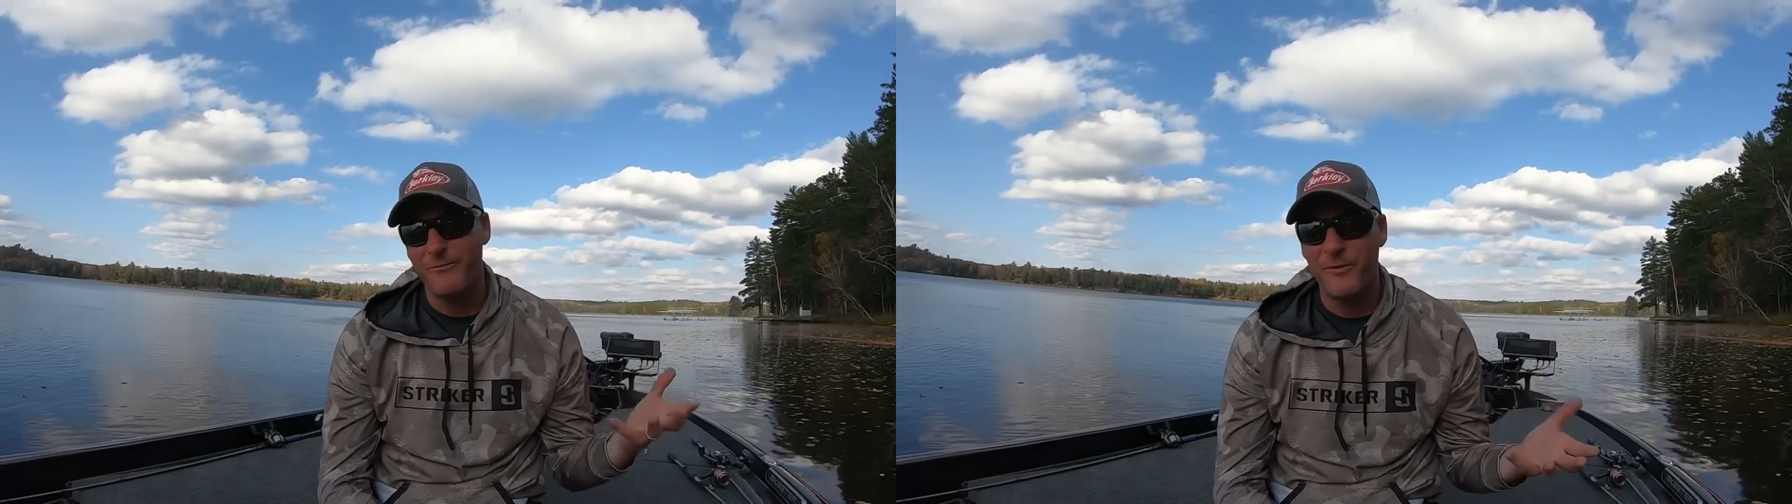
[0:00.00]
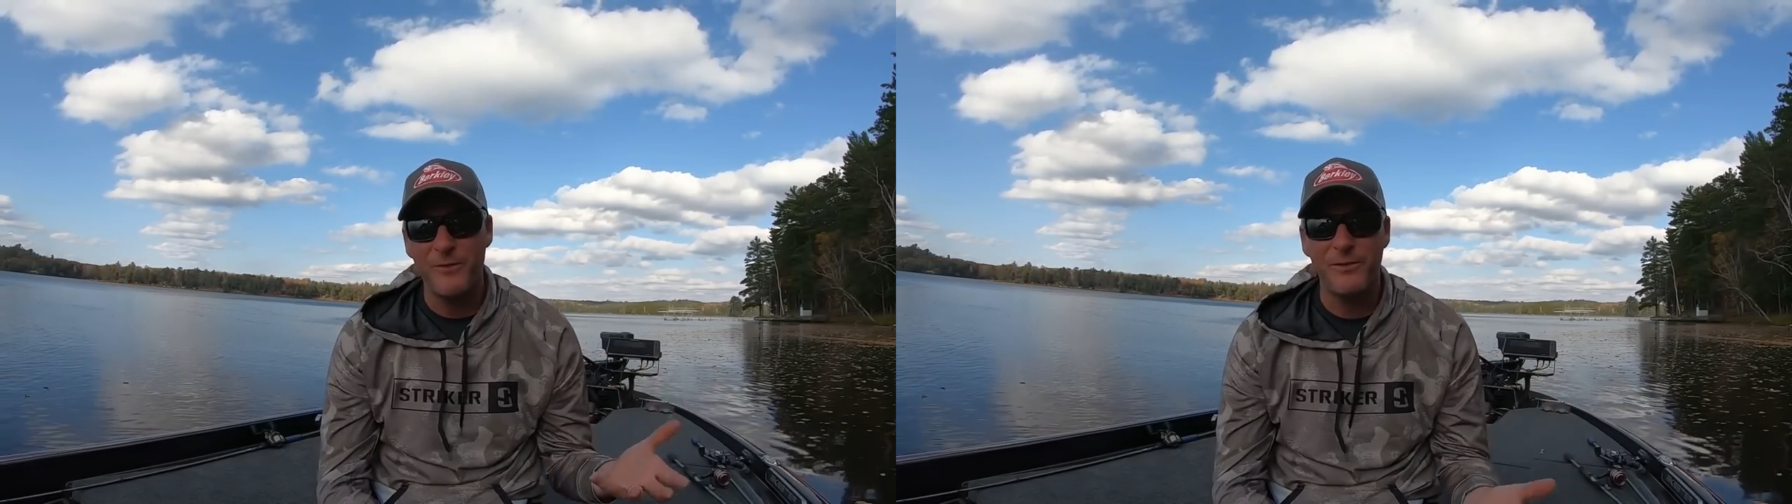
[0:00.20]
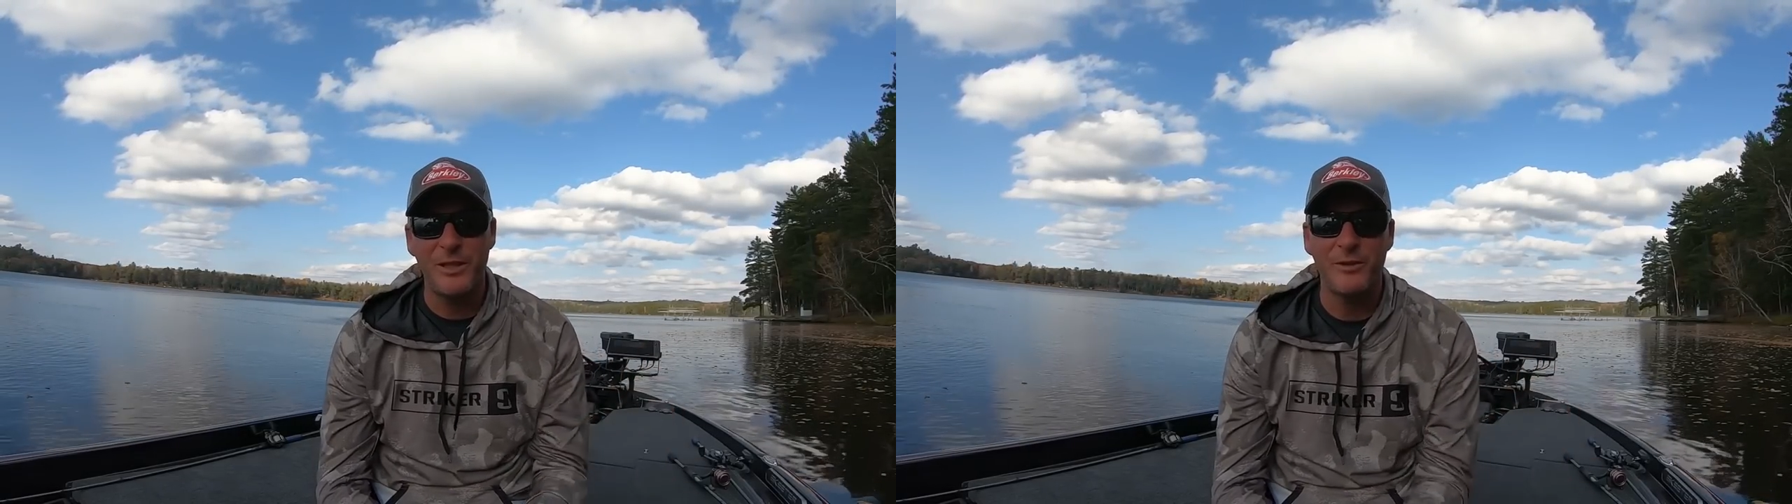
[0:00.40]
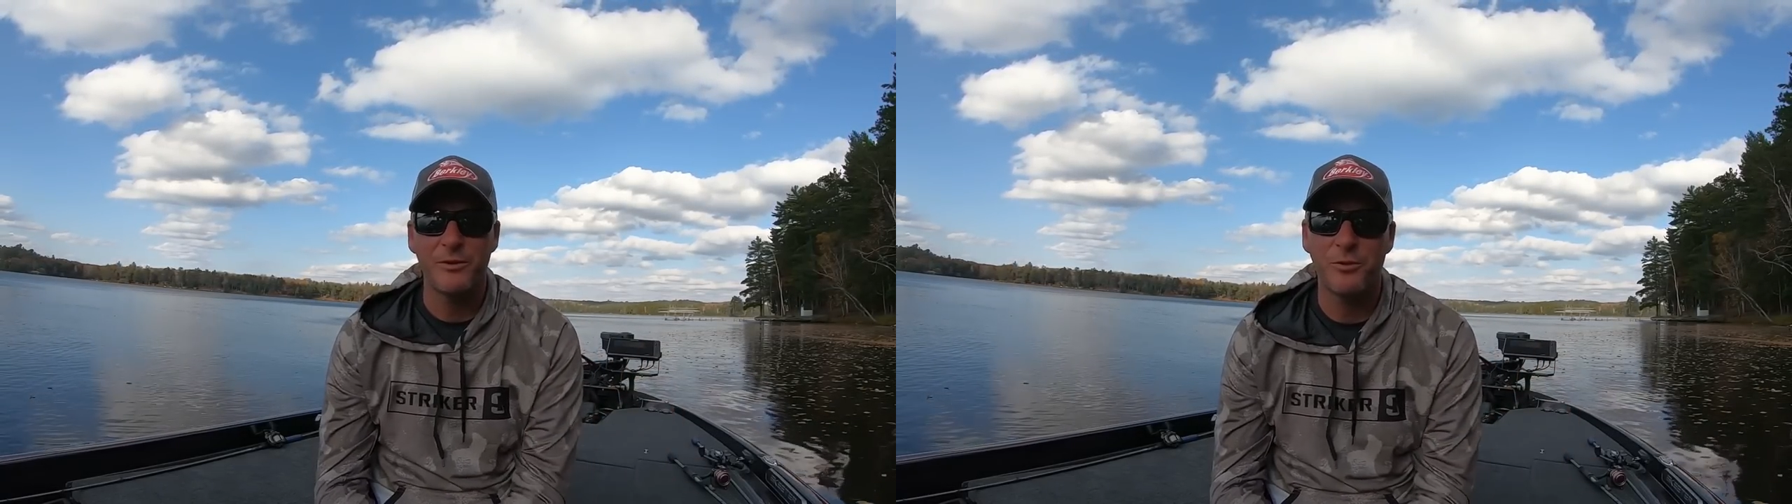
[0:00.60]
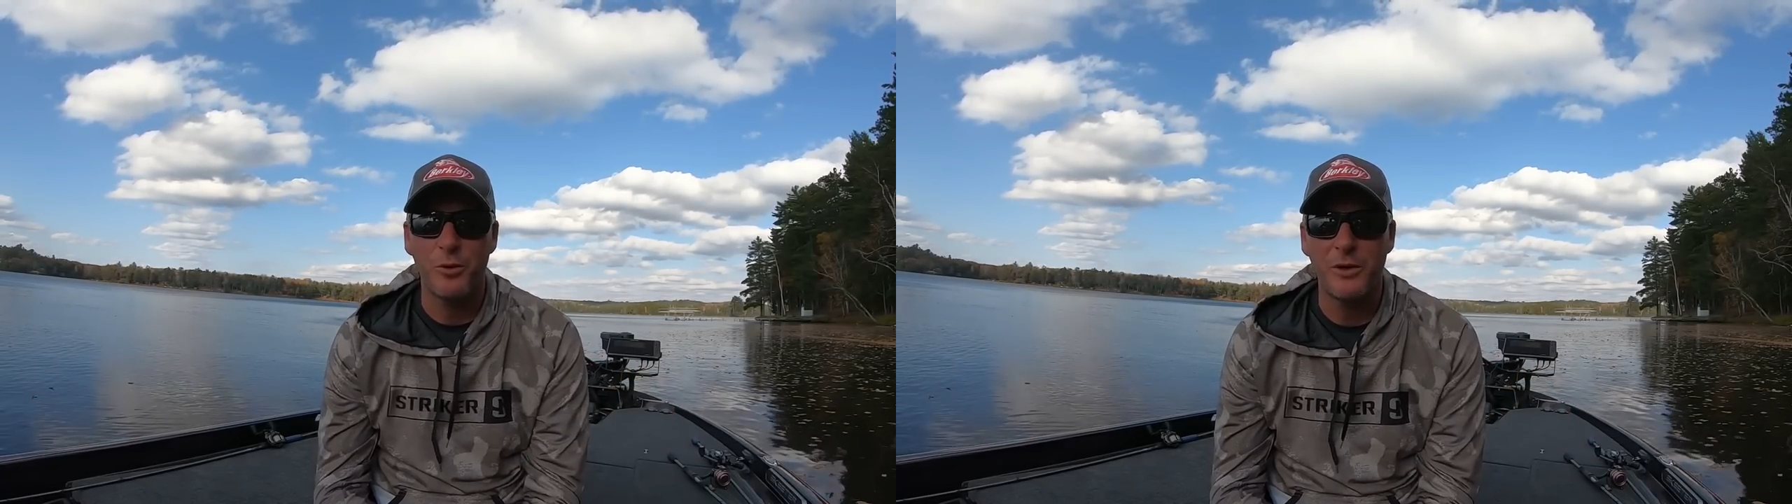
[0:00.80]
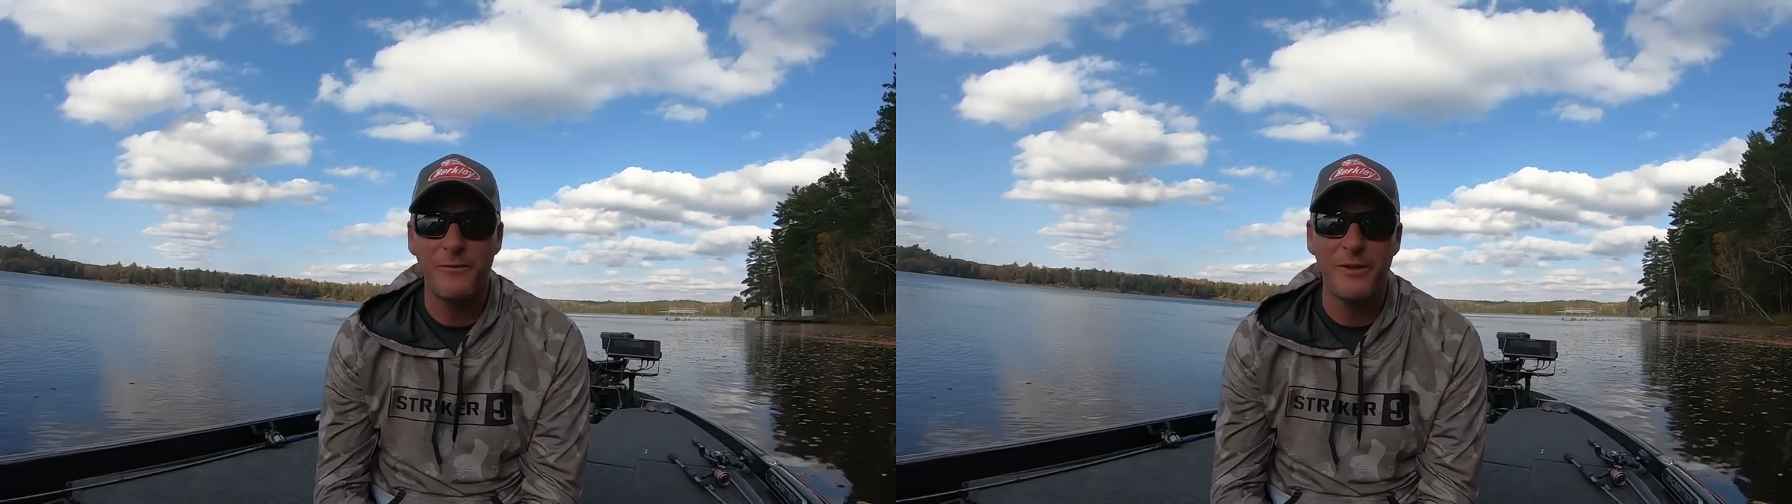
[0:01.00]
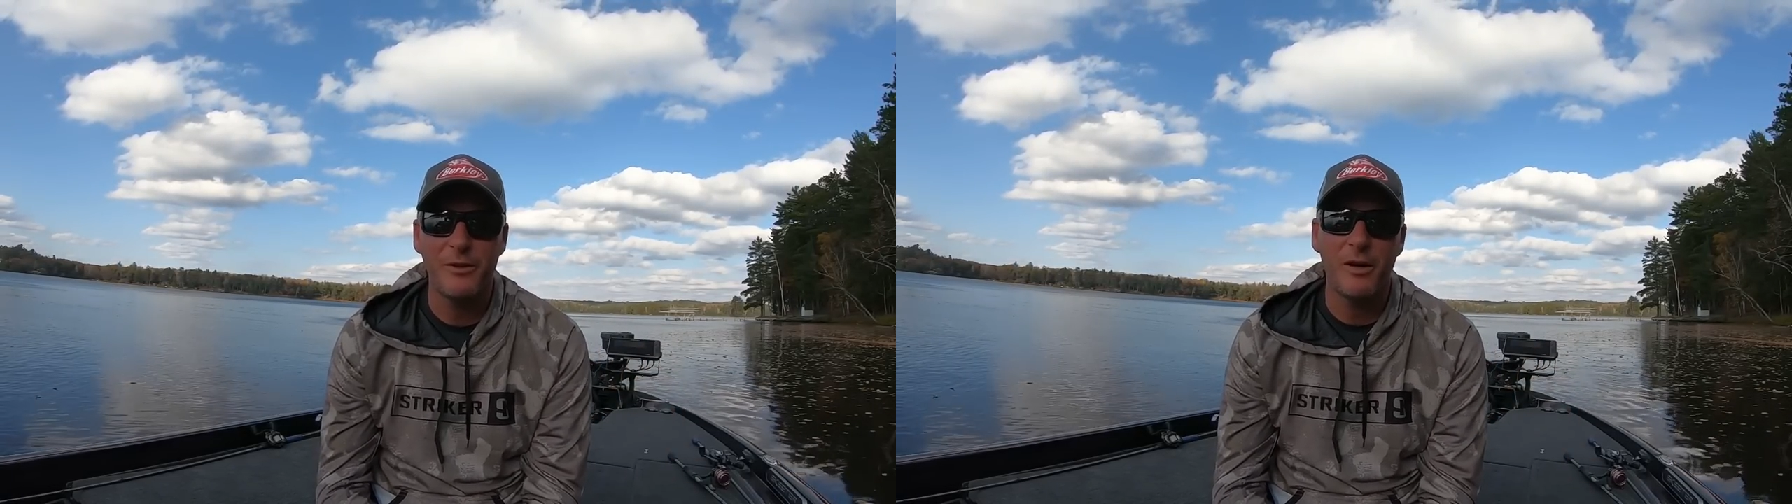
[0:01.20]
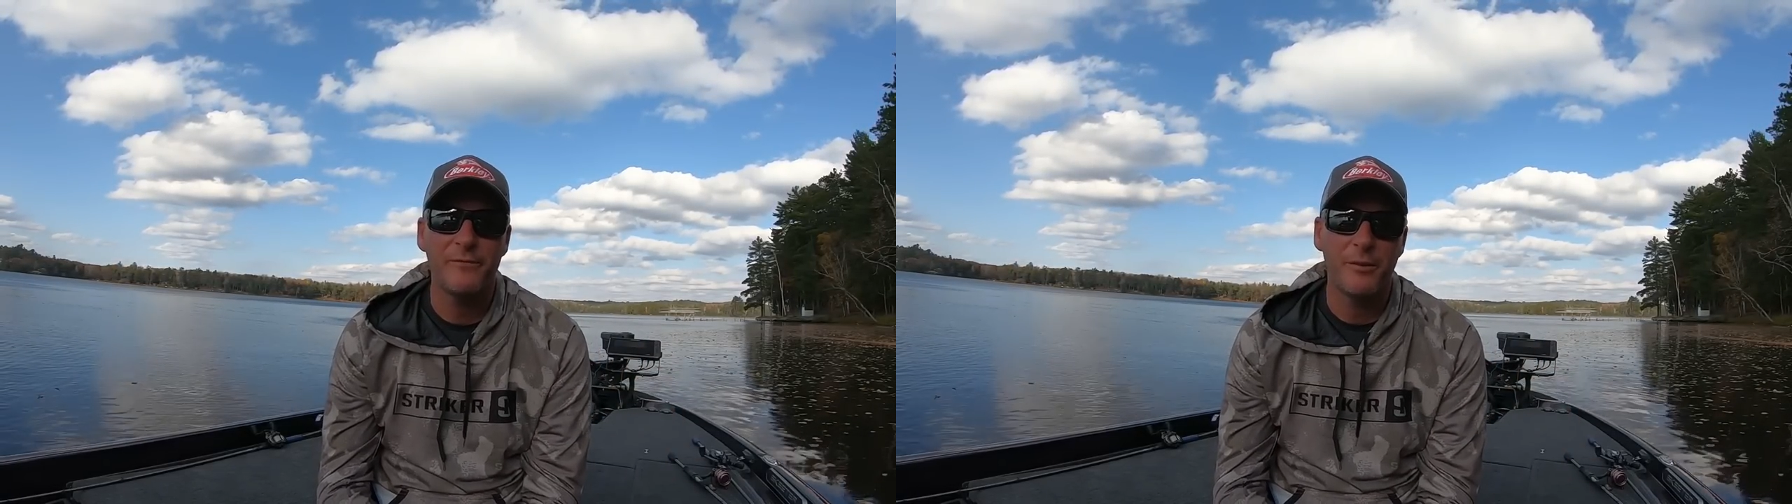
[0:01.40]
15 or 20 feet
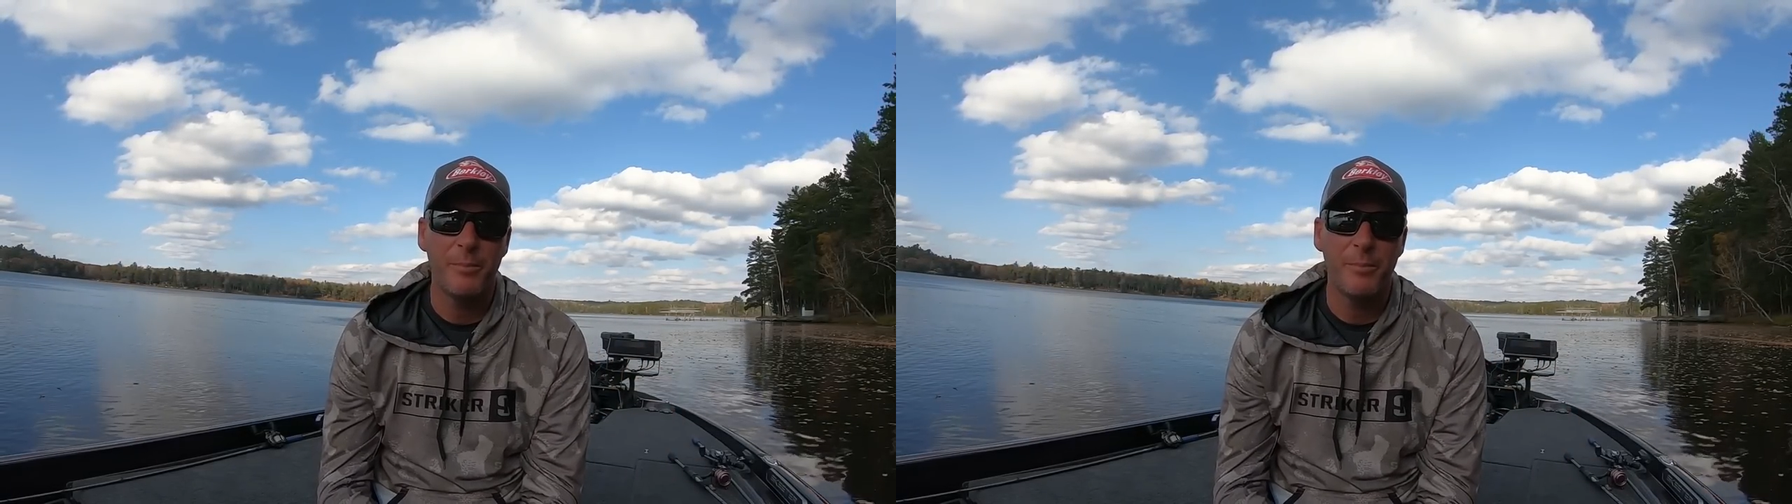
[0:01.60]
off the